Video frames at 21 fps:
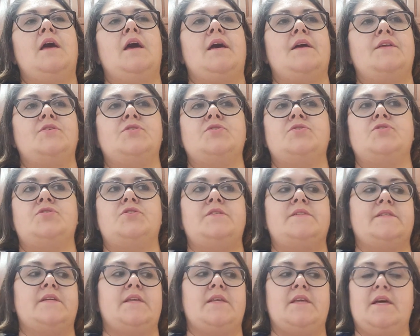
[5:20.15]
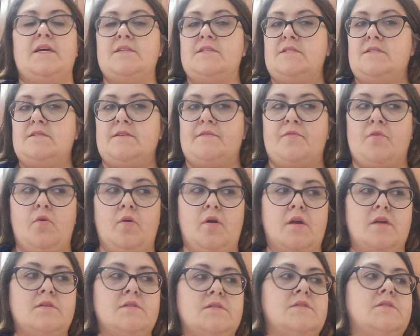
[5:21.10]
And she said, yes, of
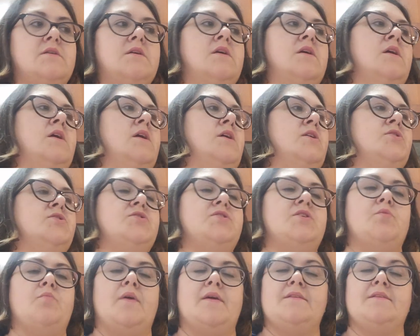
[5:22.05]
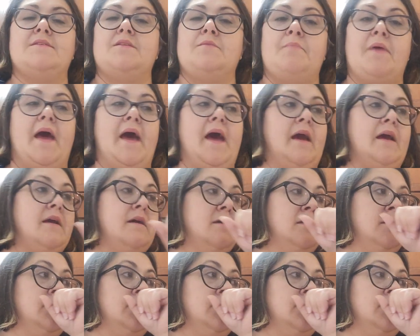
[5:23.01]
course. She went to the back